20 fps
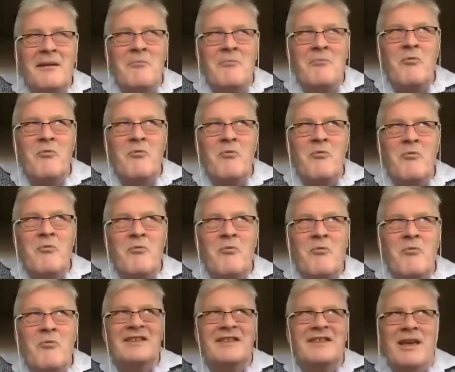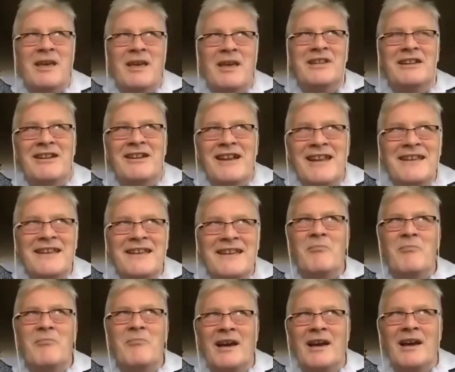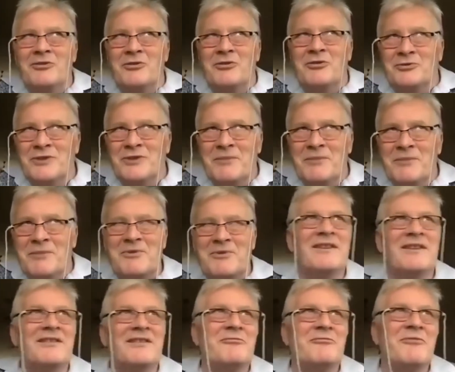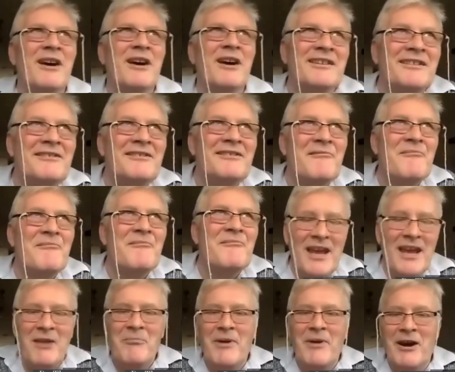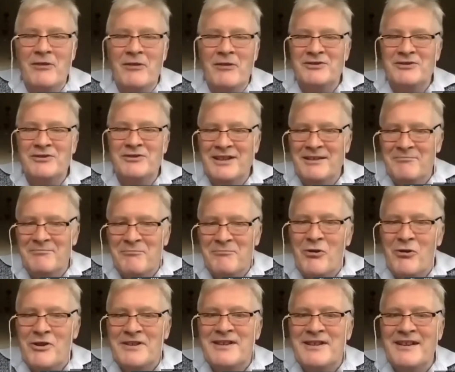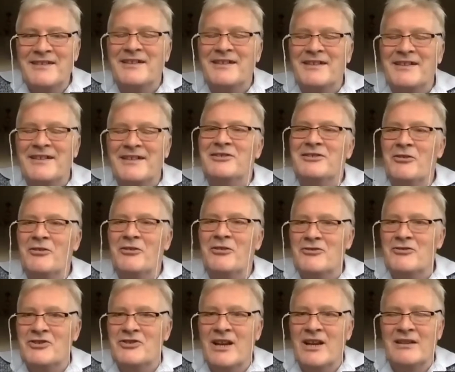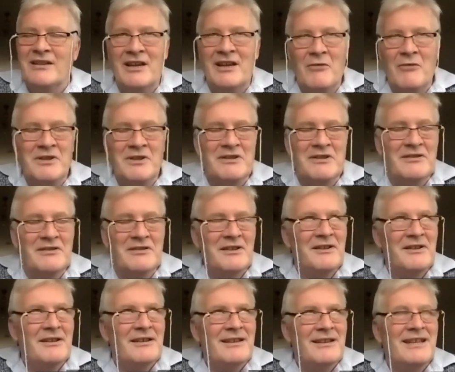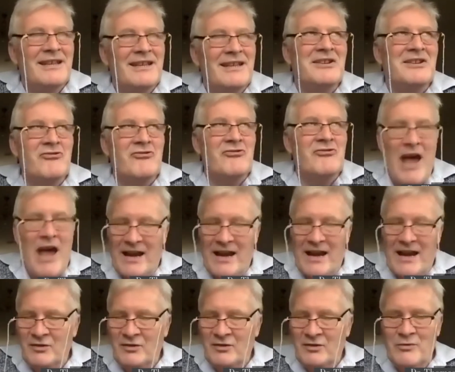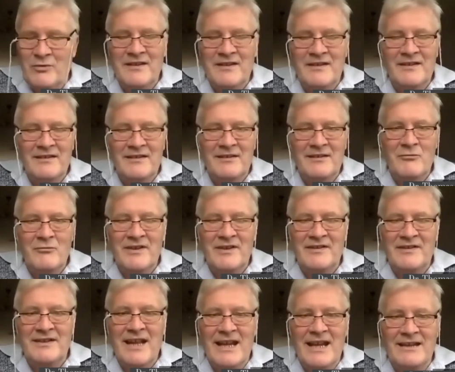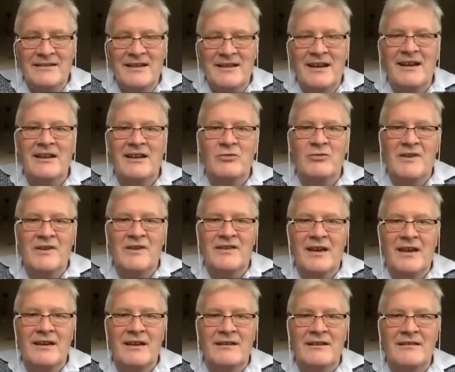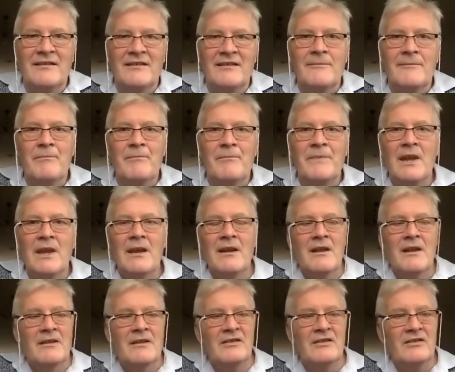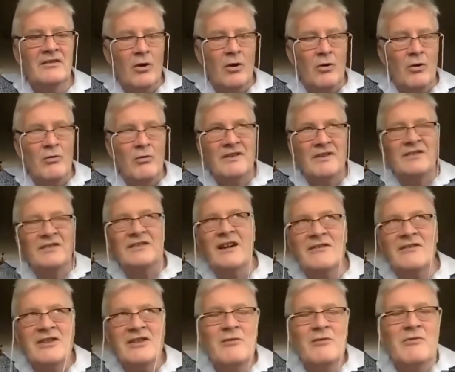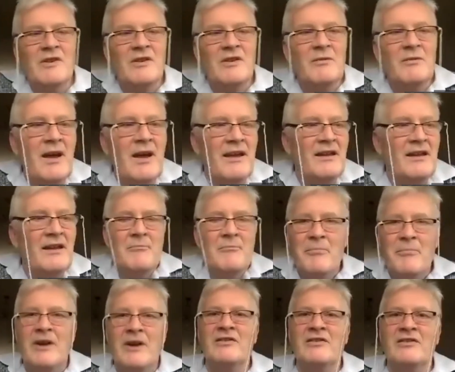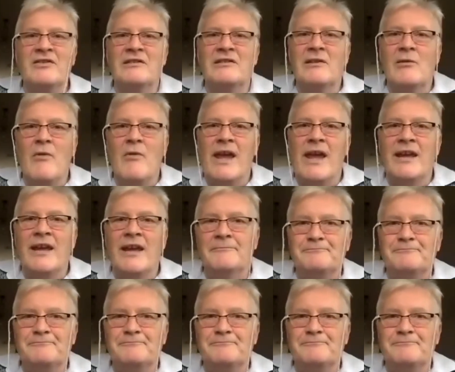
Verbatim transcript: in some way, I would say maybe then linking my talk to the previous one about the politics and ideology and how it interacts with, with data and with science. So starting with my personal way,